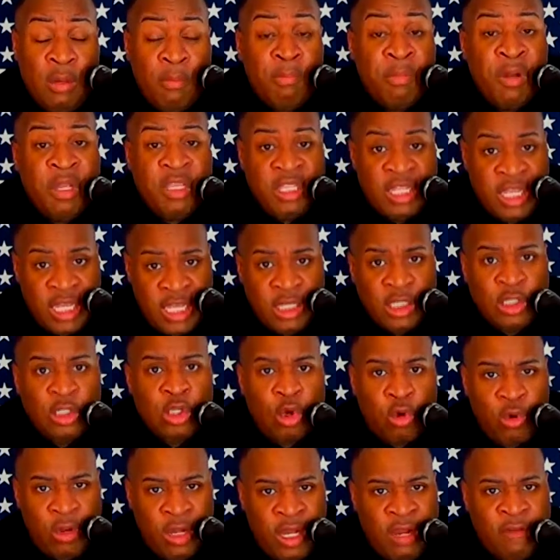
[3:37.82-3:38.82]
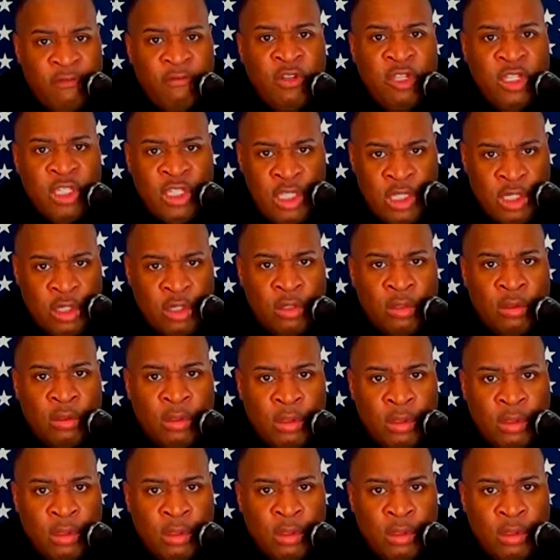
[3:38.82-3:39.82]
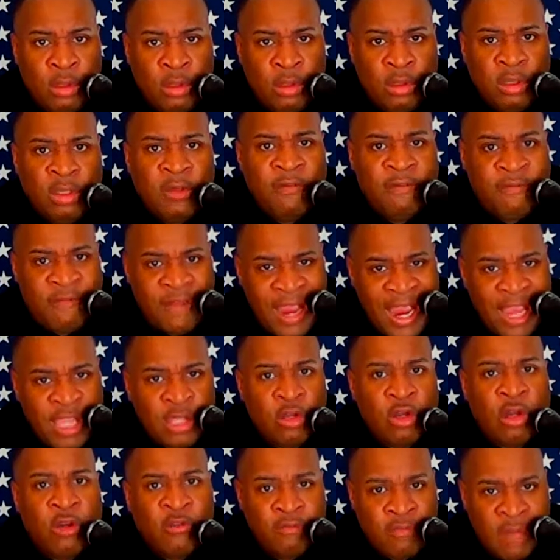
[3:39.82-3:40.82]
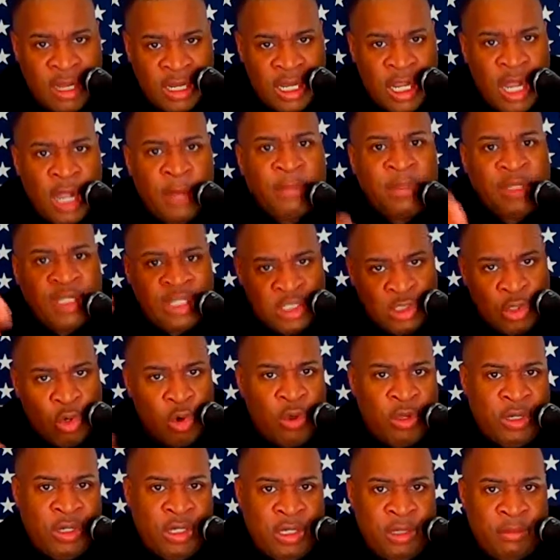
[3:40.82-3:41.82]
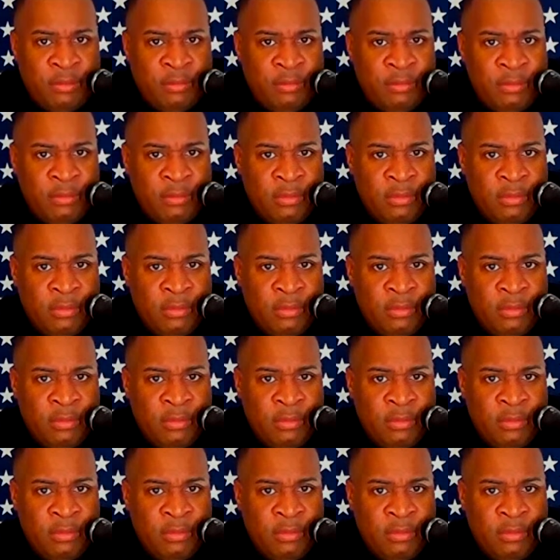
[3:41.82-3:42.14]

but yet and though every year the value of my company is going up?